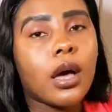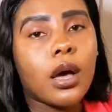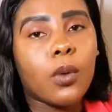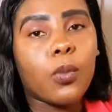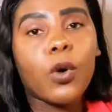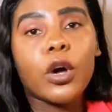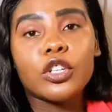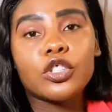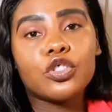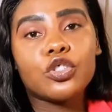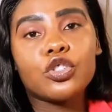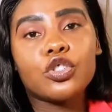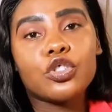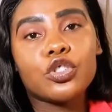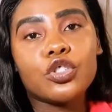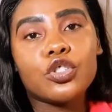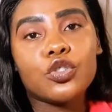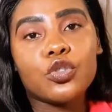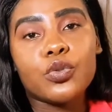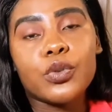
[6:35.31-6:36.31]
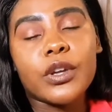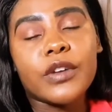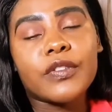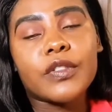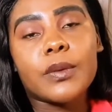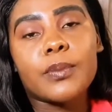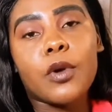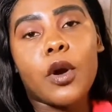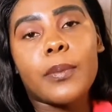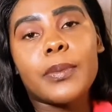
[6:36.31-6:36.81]
what you should do if
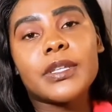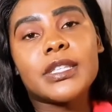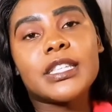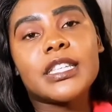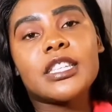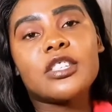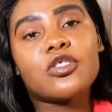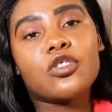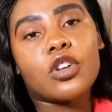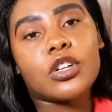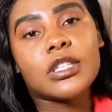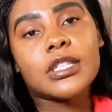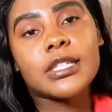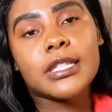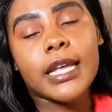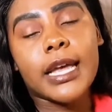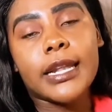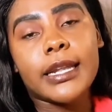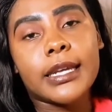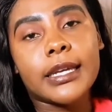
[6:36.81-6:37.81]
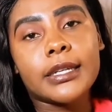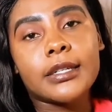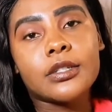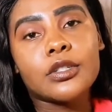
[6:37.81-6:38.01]
the property is not selling.